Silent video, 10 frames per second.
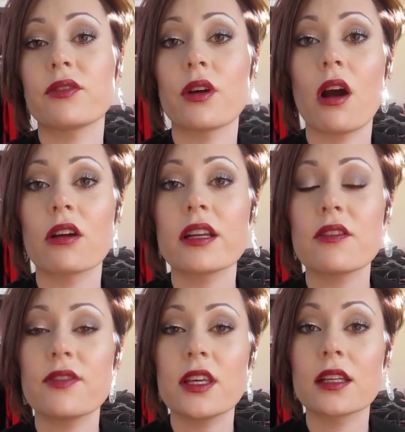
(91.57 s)
If you're
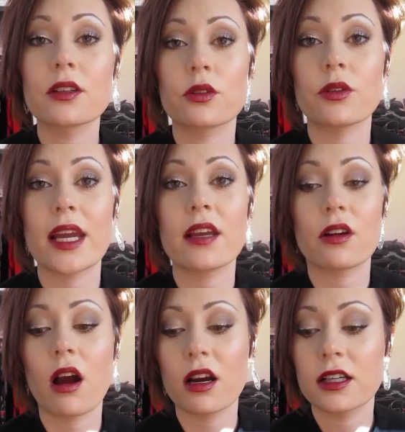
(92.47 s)
already vegan, great,
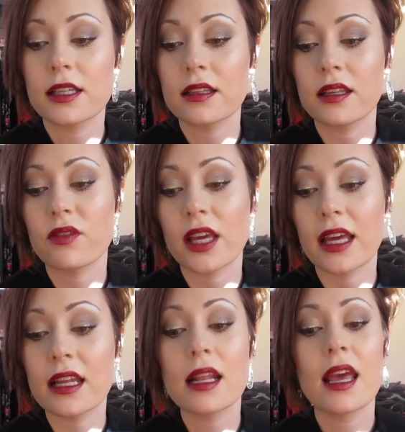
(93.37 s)
you're already living
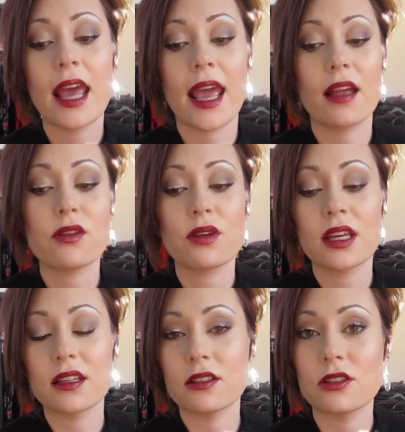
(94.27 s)
it, and you
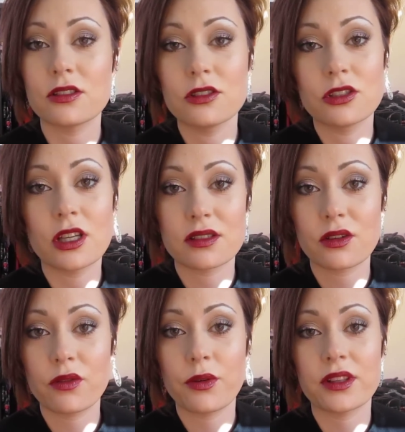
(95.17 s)
can just
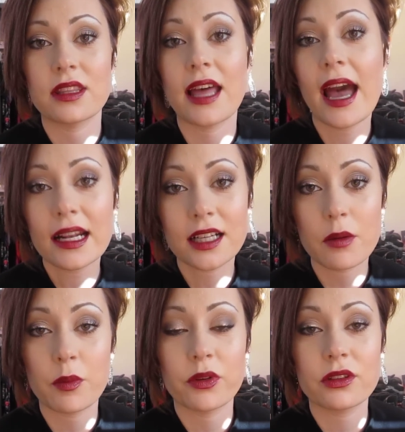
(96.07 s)
go forth in that and
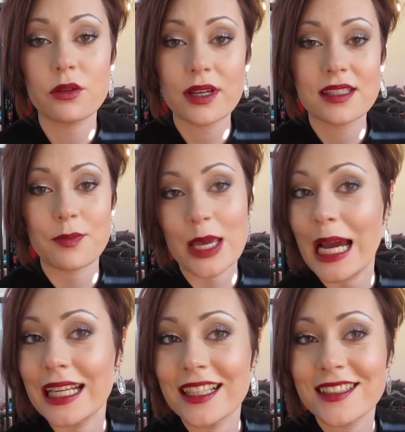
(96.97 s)
come up with new recipe
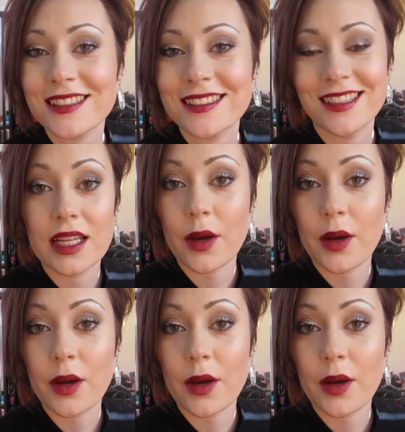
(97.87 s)
ideas.